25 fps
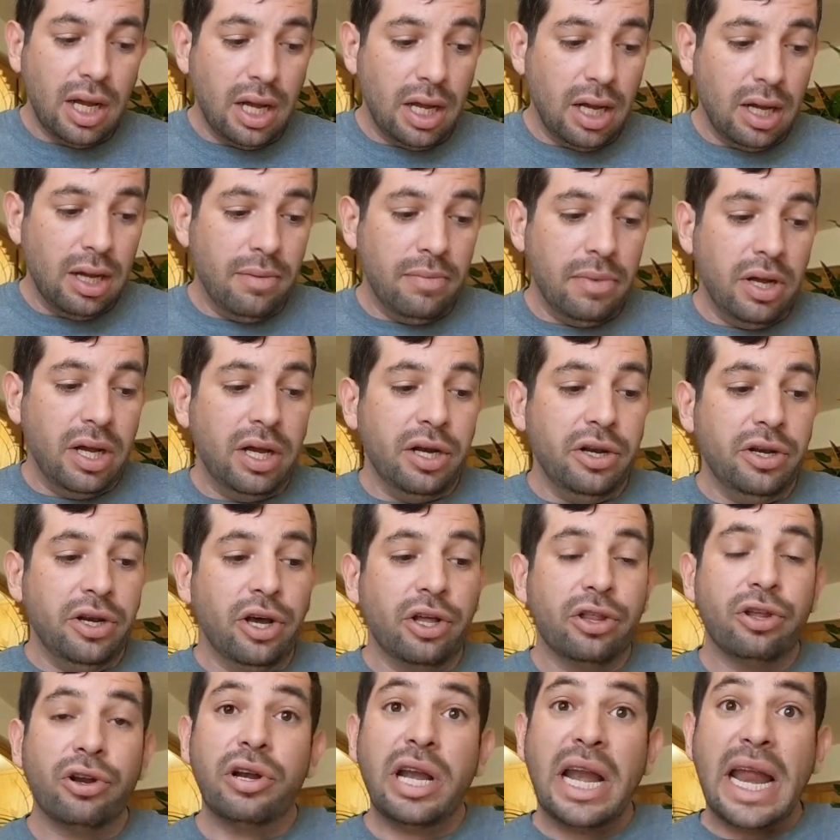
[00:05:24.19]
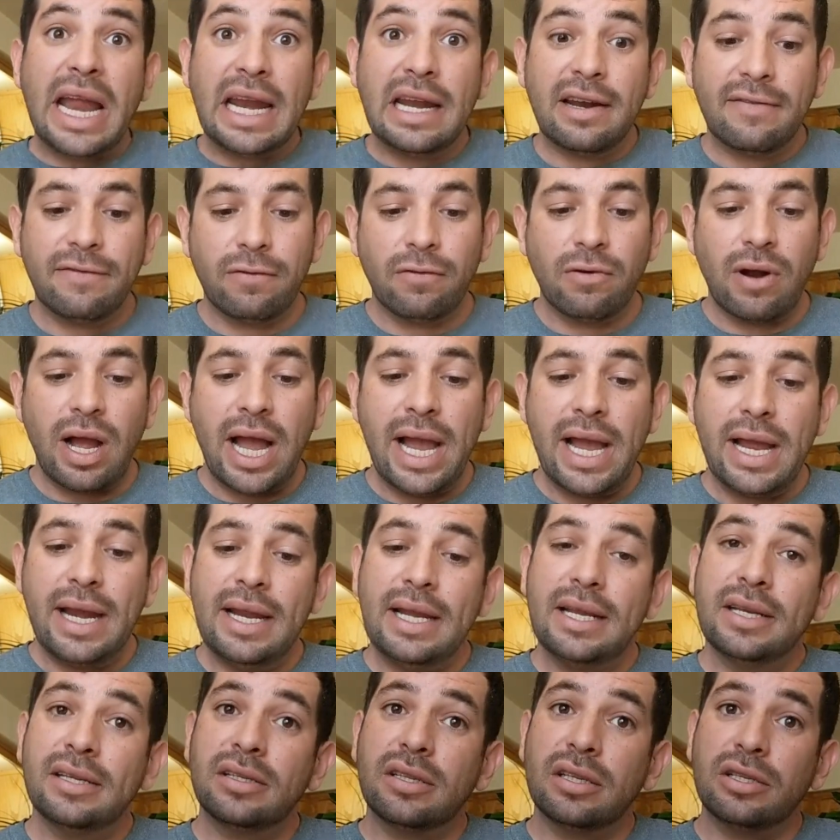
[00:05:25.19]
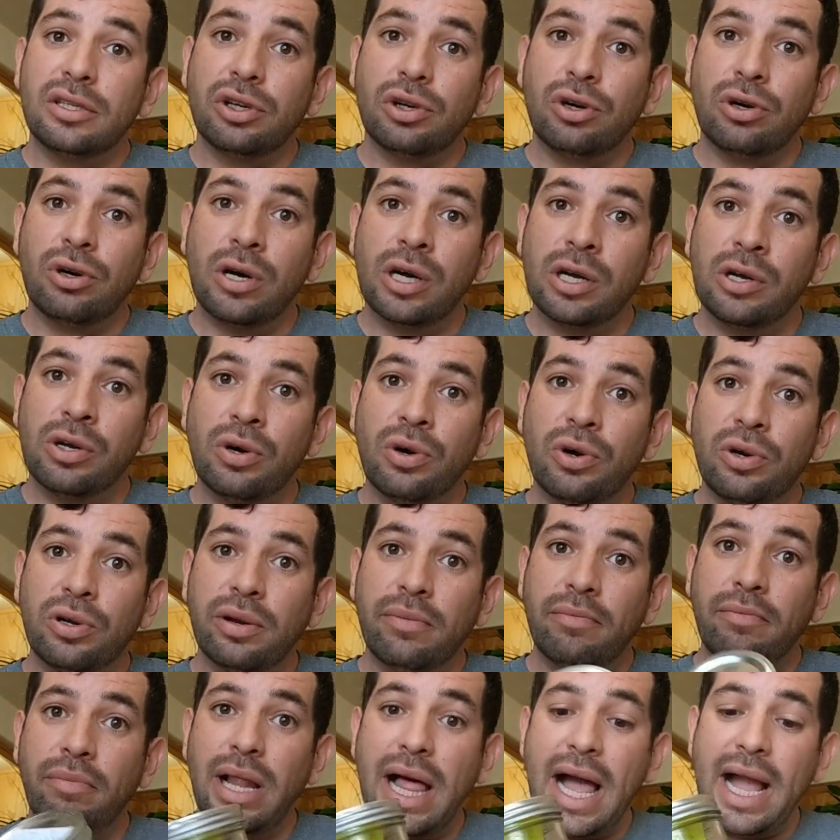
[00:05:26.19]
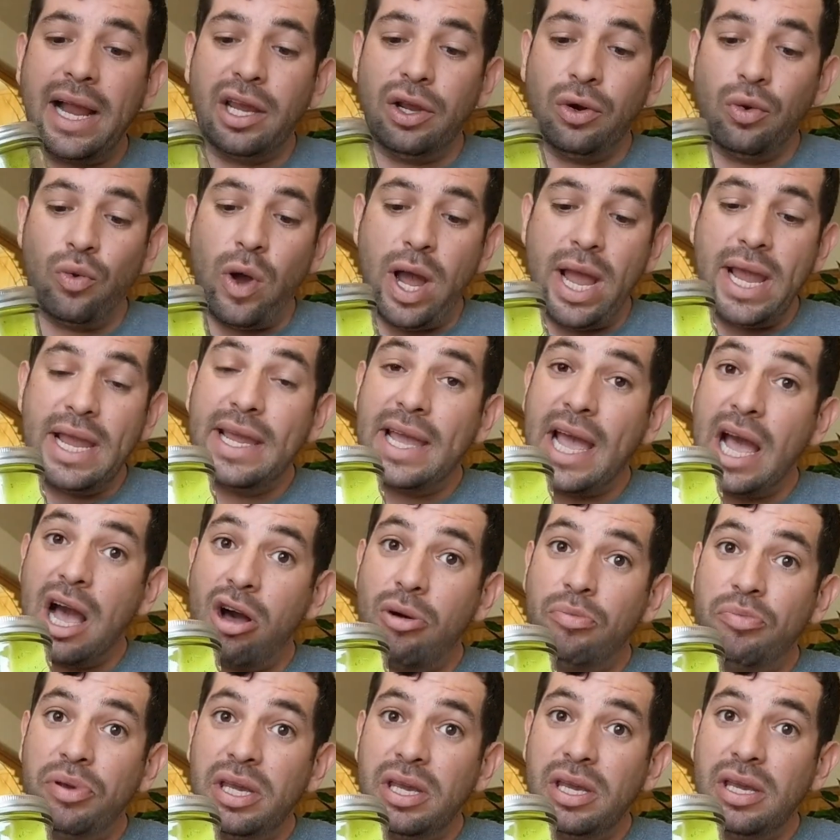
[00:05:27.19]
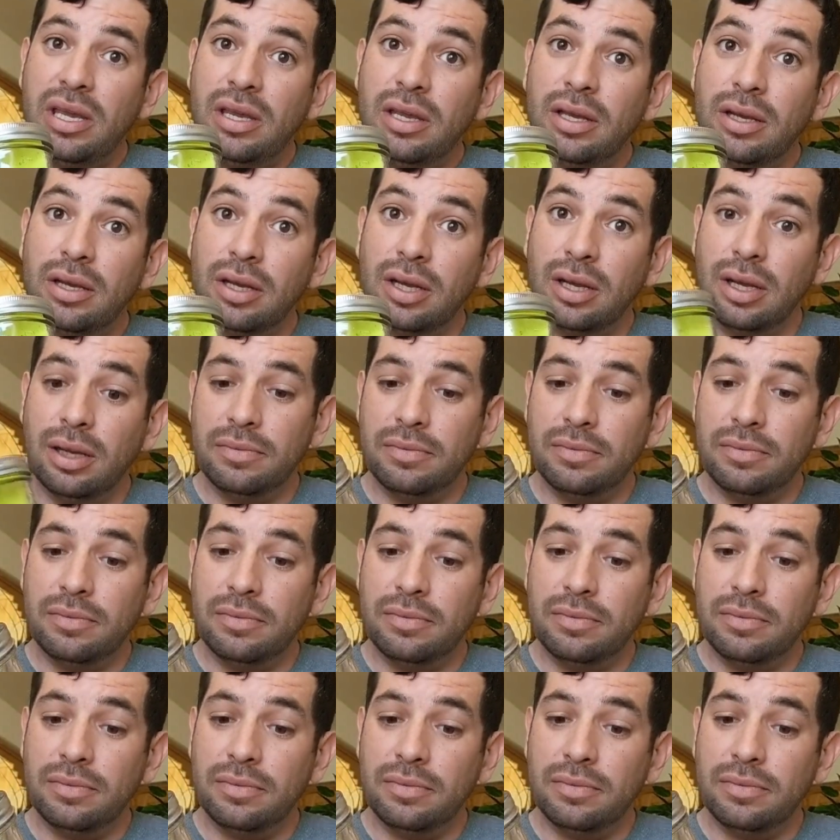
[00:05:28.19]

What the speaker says: Another native variety is the Tohono O'odham Black and White cowpea.